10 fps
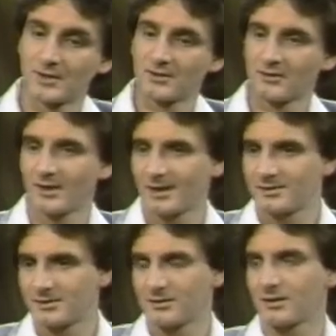because I
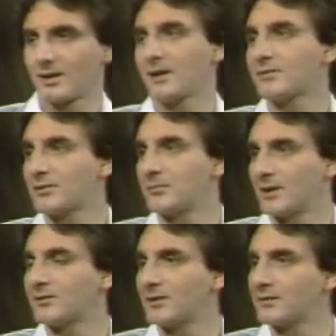had just left
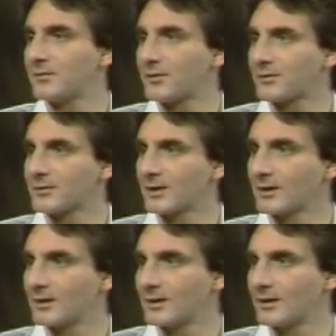him at
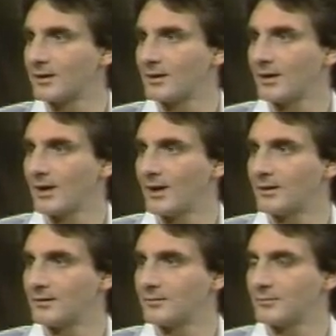10:30,
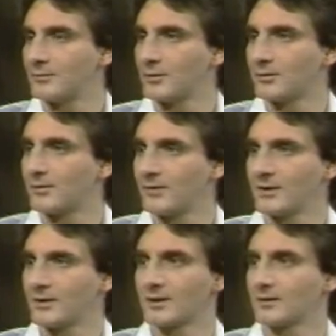and we were
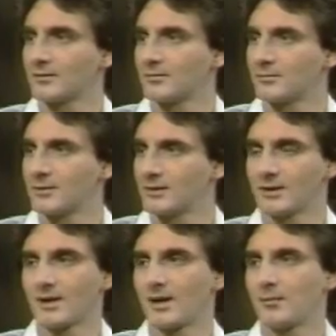feeling
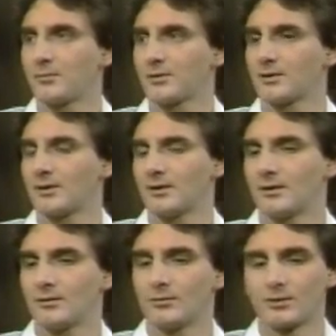really up.
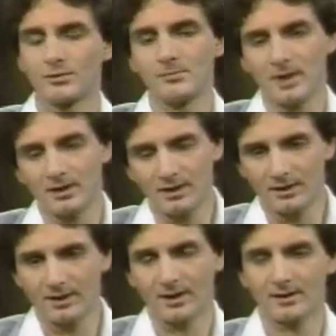We were
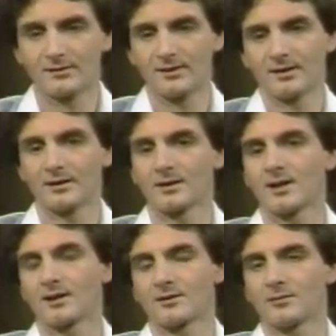meeting again at 10
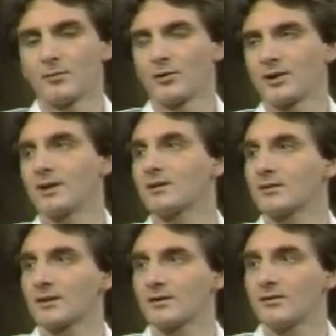o'clock in the morning
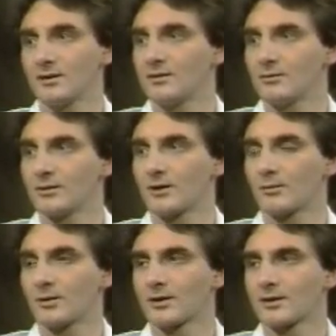to continue our
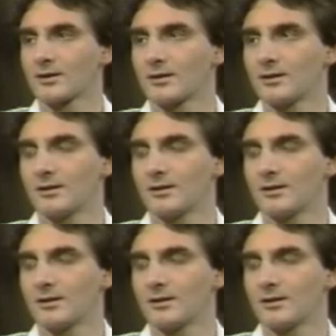work.